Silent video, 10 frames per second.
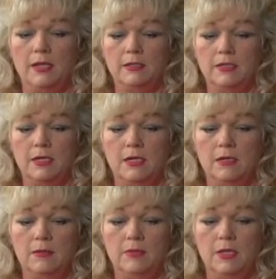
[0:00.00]
And
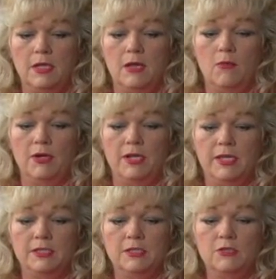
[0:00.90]
when it
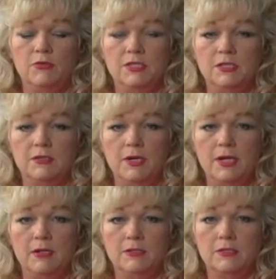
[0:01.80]
gets twisted
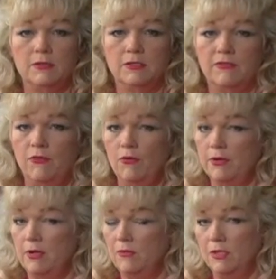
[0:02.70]
around so it's
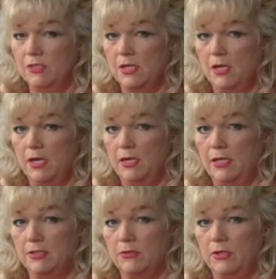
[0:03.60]
forward on one side,
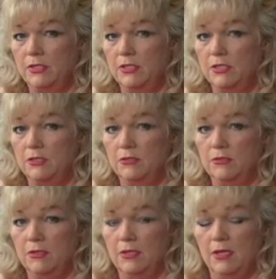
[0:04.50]
it's going
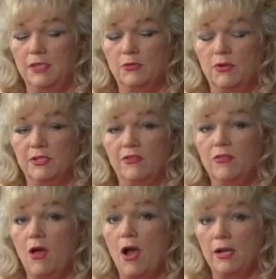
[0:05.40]
to
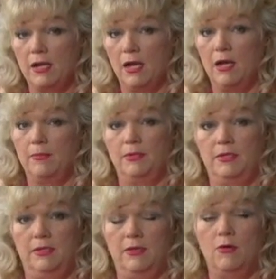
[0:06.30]
lock up
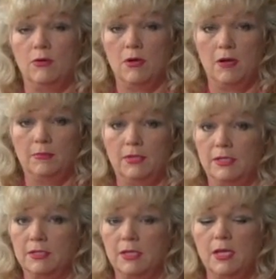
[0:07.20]
the whole
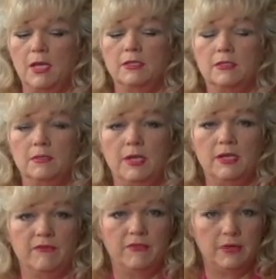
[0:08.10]
complex. It's going to
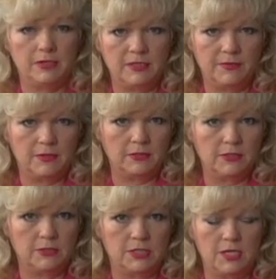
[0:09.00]
make it very
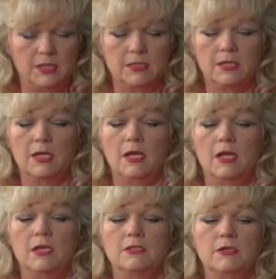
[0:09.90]
difficult to adjust.
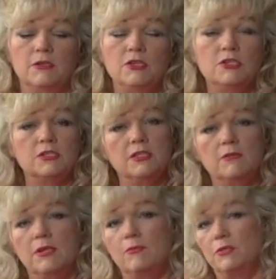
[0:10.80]
So usually
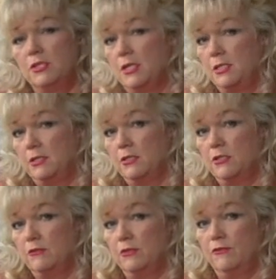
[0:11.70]
when I'm adjusting the
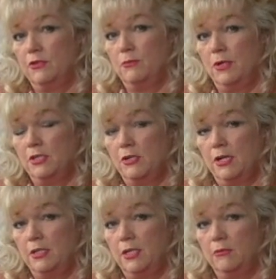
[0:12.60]
cervical vertebrae, I try
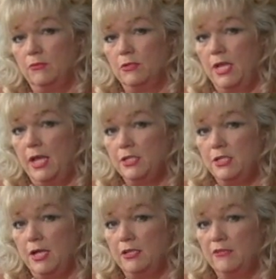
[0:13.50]
to take the
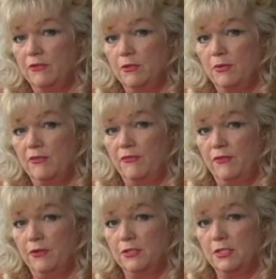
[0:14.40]
rotation out of the vertebrae
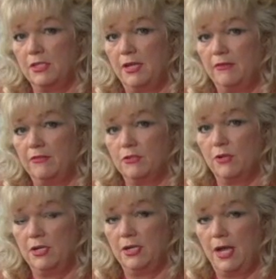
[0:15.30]
first and
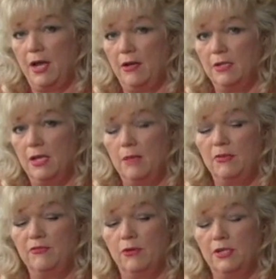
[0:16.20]
straighten it out
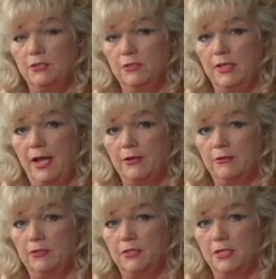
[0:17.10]
before I do a
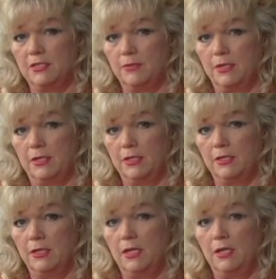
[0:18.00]
lateral adjustment on
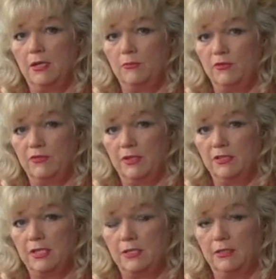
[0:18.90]
it and
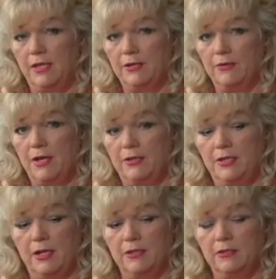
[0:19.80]
take the
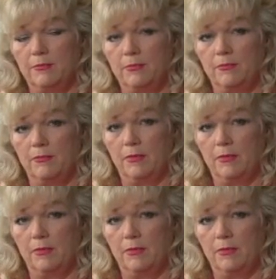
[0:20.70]
laterality out of the